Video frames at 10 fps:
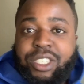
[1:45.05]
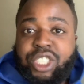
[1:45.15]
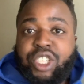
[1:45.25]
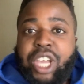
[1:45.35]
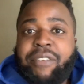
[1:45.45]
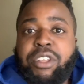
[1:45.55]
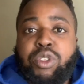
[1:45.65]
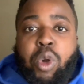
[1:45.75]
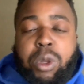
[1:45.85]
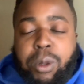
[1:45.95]
so that you have the
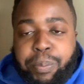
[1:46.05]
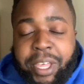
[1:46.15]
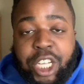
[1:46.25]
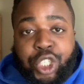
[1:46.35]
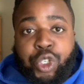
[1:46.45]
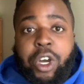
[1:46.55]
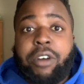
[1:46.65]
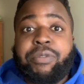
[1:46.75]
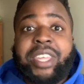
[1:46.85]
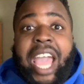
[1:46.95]
total picture
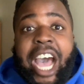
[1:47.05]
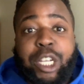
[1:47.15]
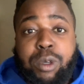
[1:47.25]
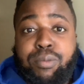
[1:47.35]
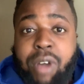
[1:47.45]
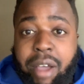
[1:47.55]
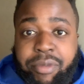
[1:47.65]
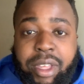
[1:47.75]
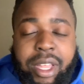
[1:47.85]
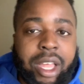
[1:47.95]
of the actual profit.